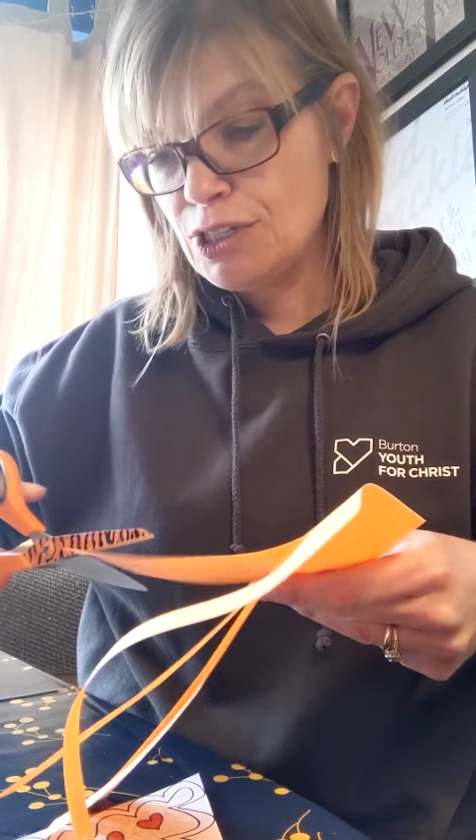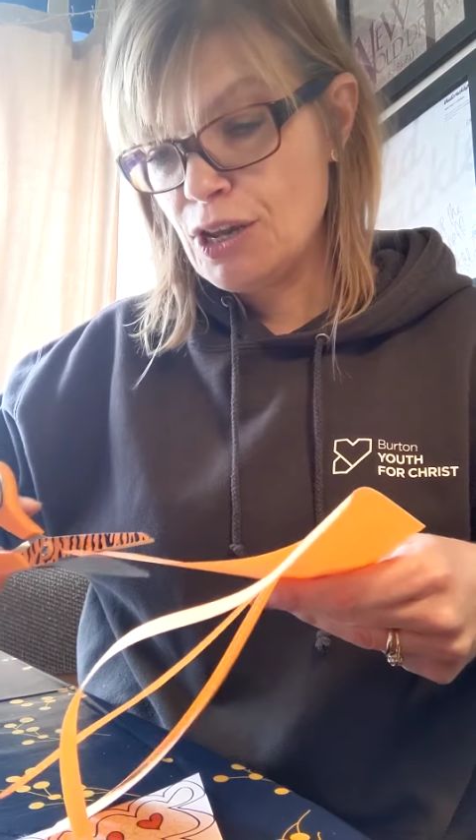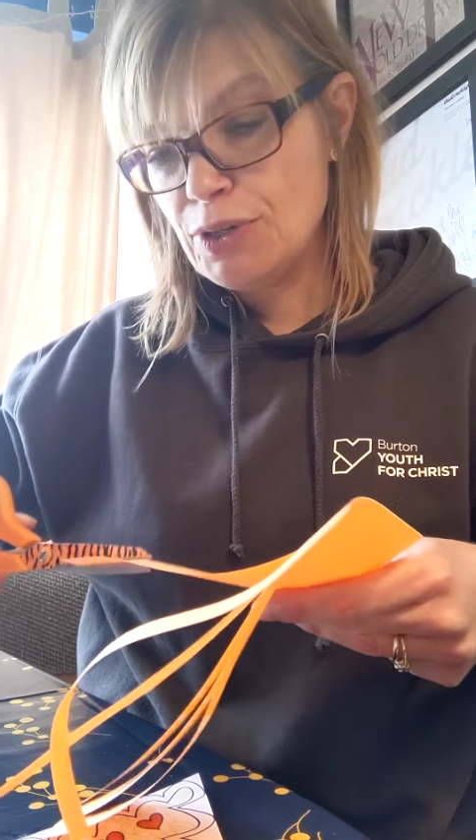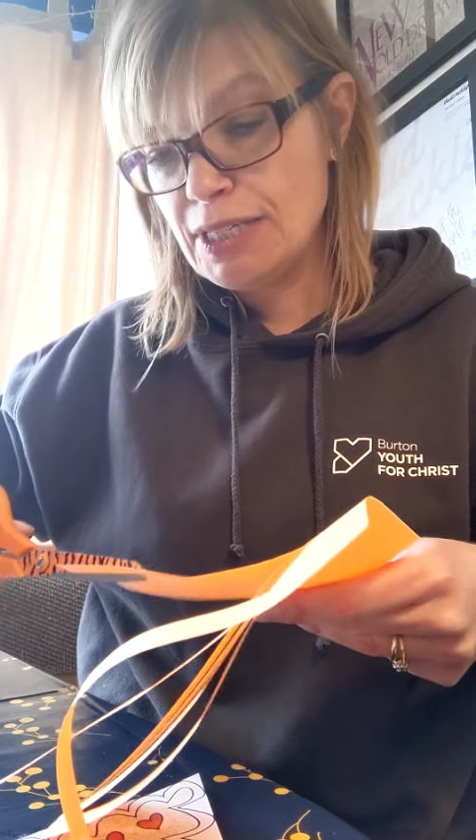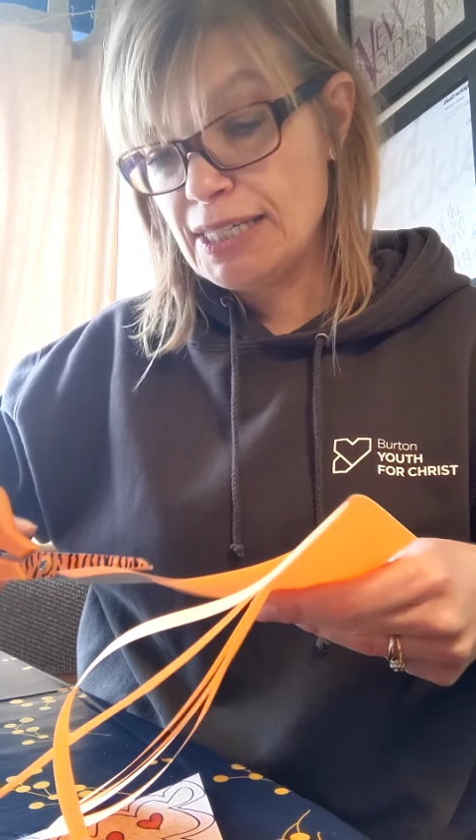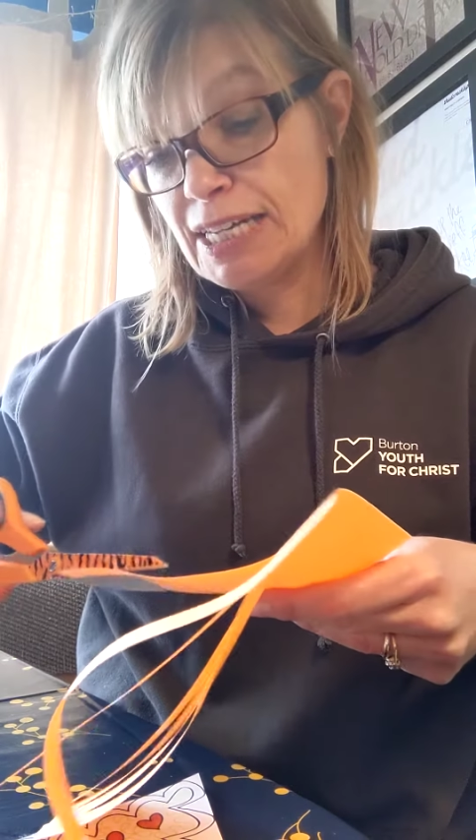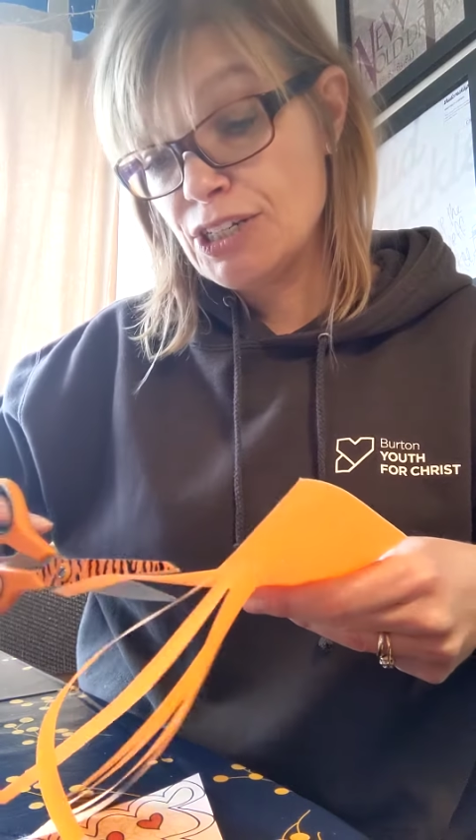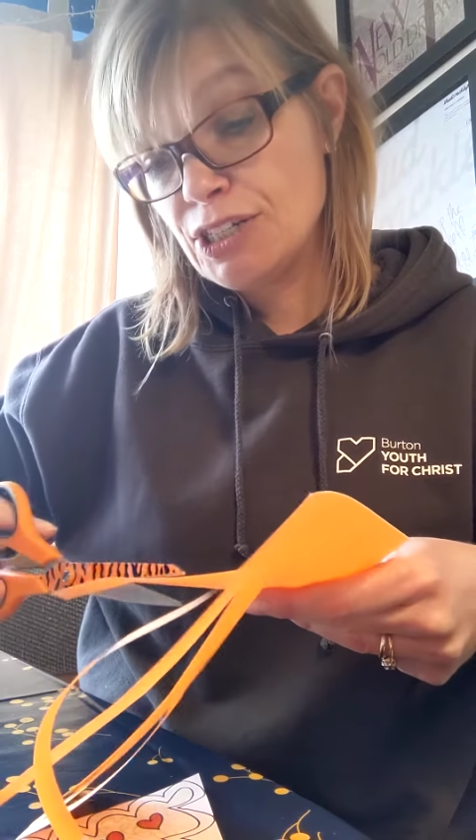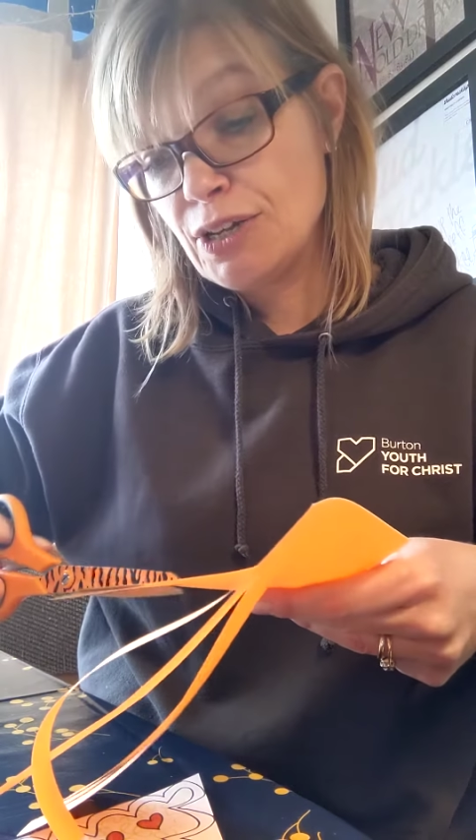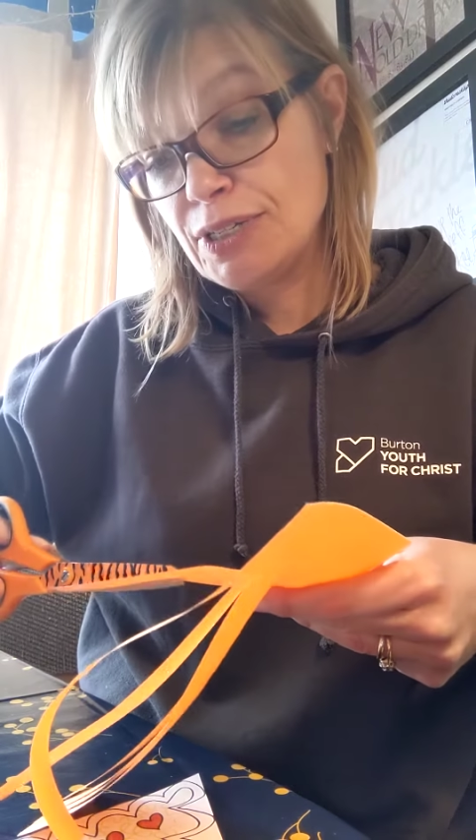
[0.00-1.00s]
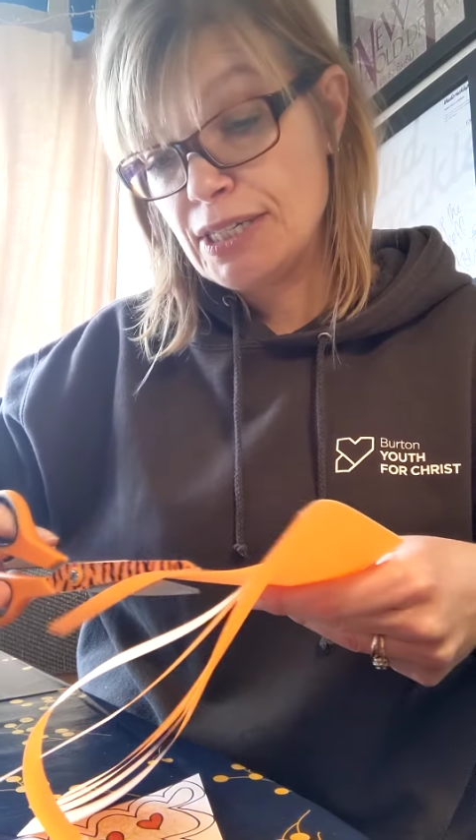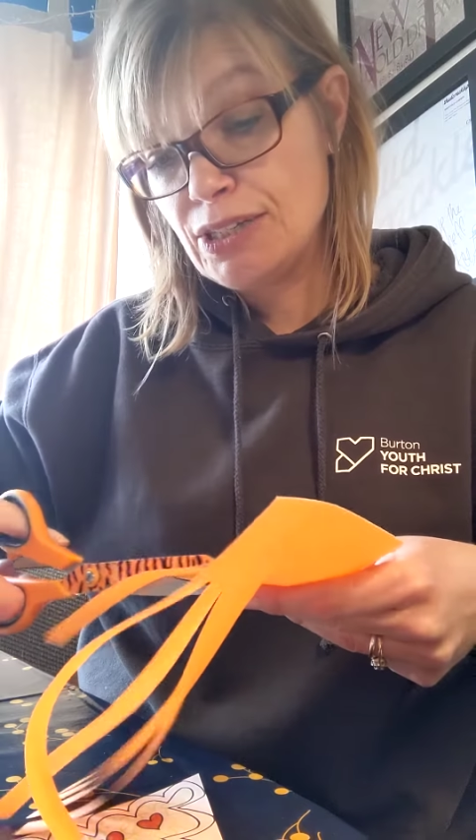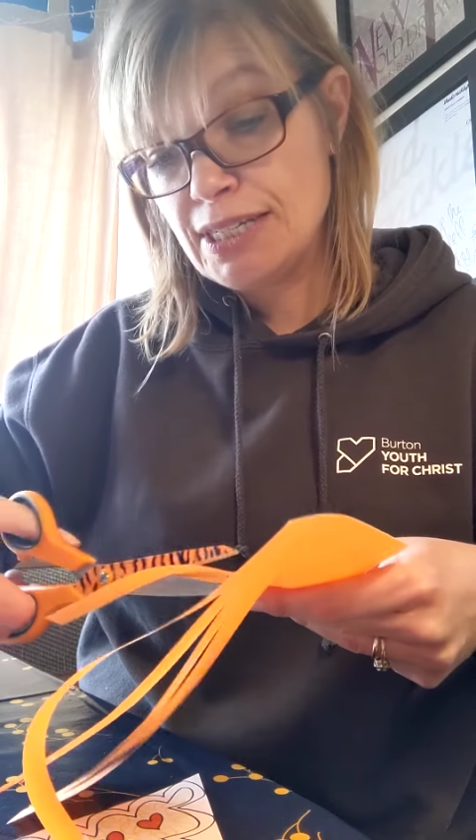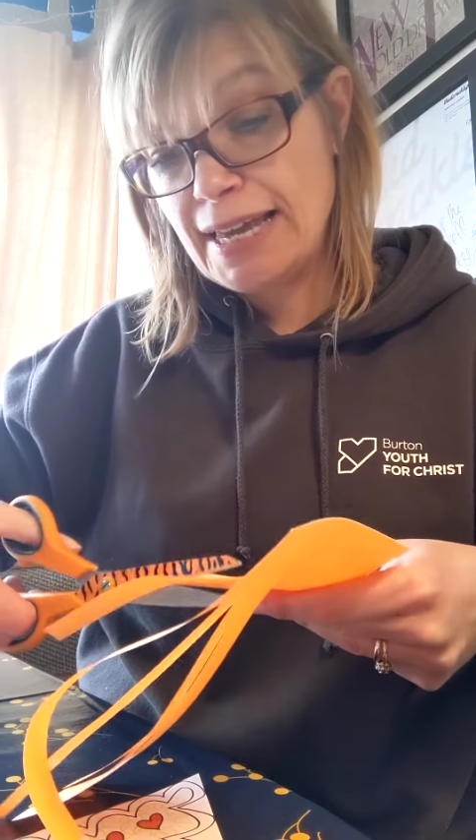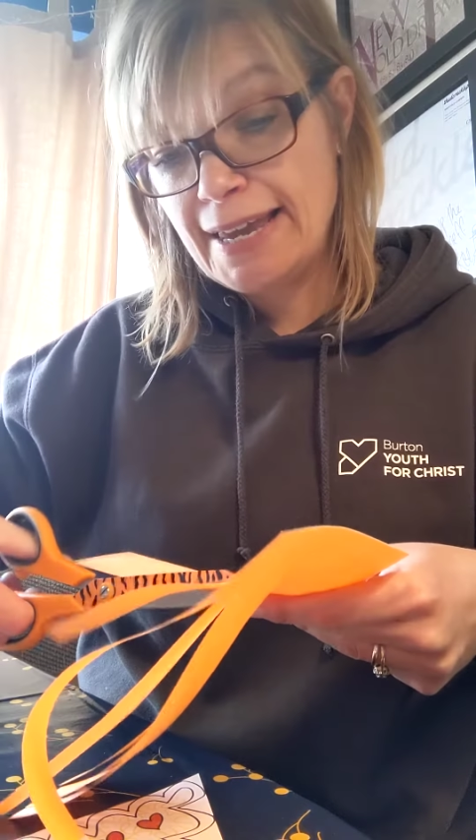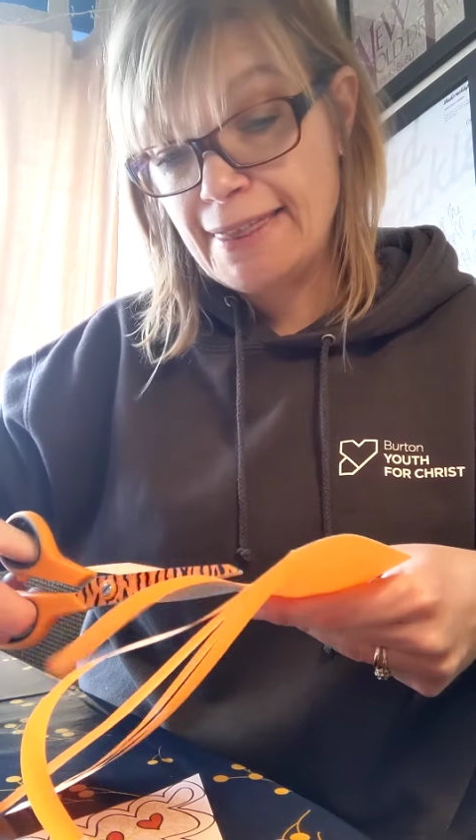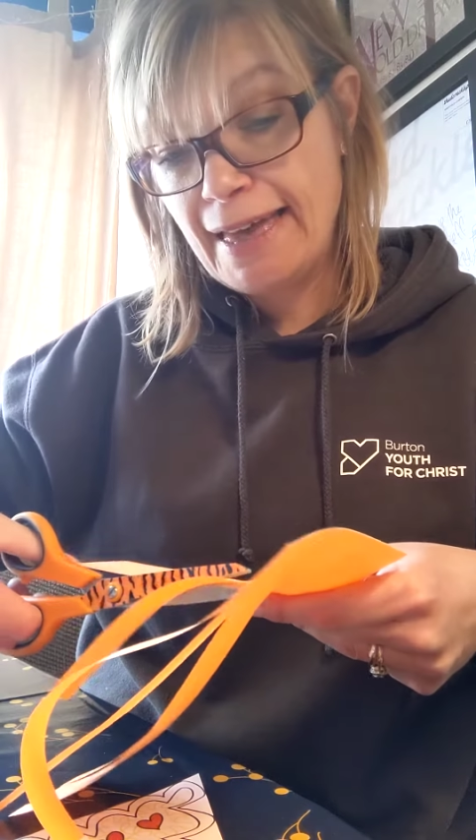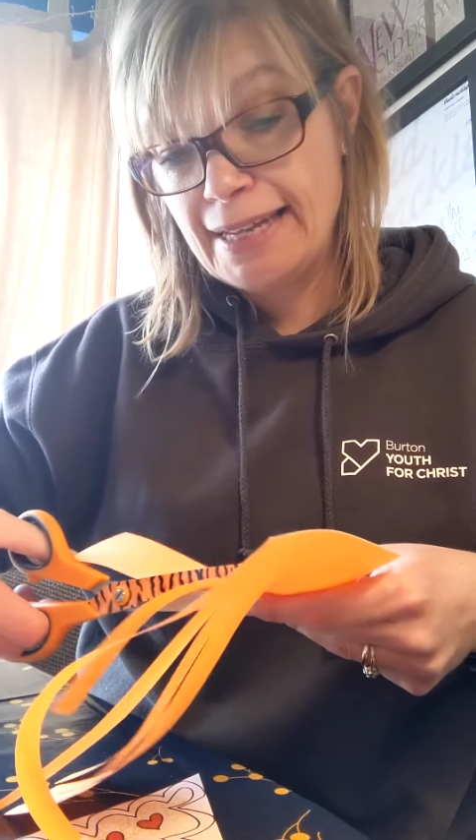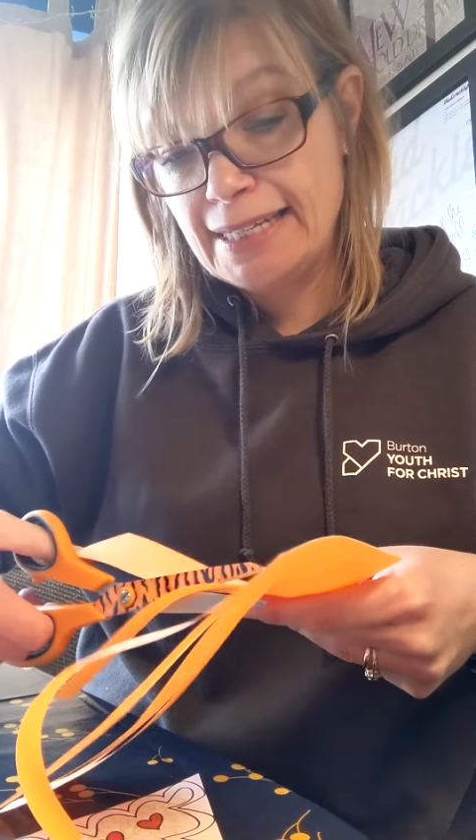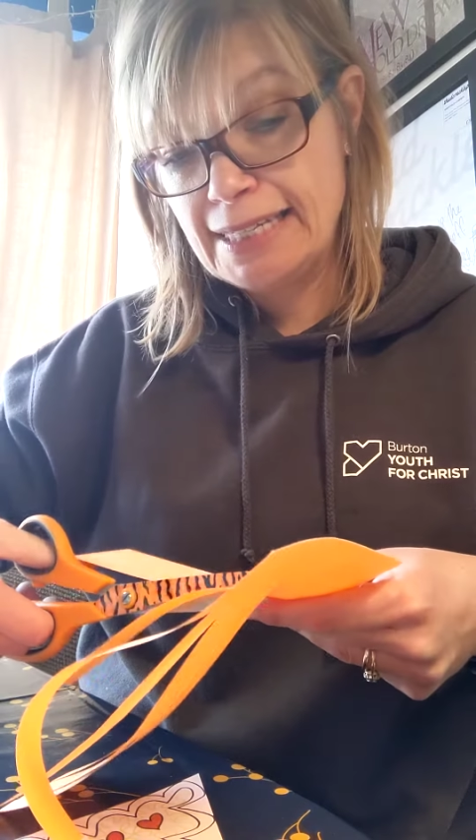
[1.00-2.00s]
I just noticed the other day
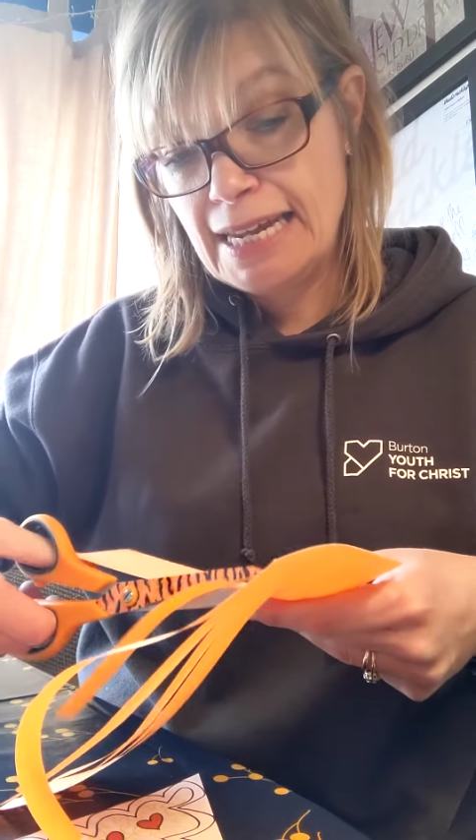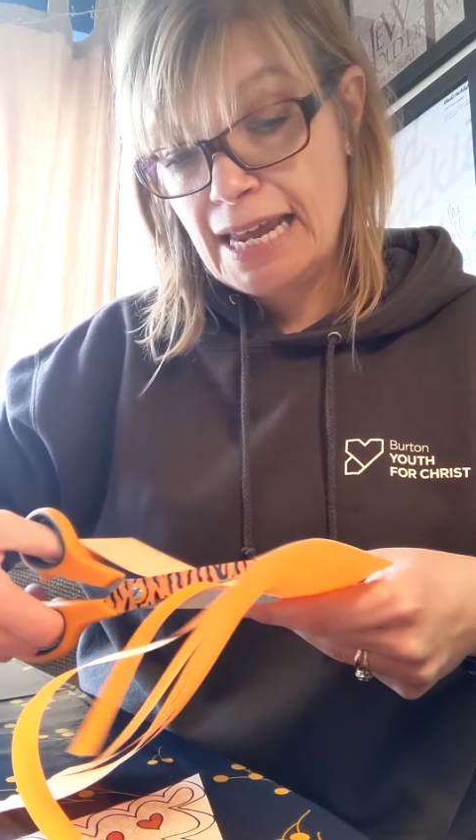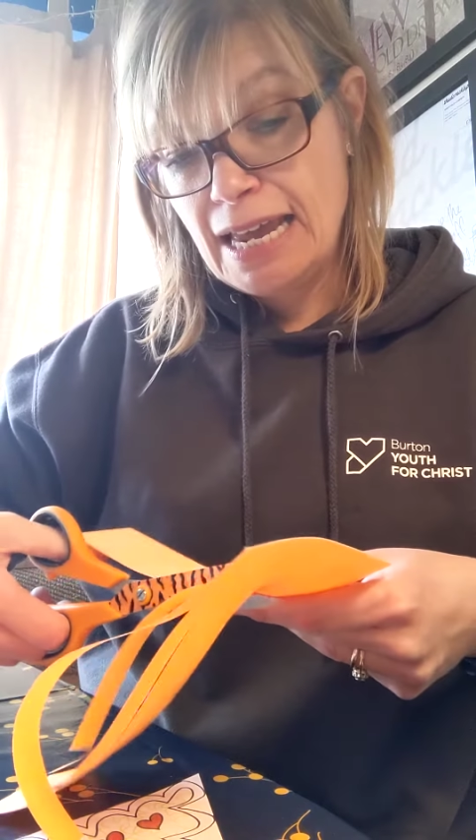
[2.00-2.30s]
that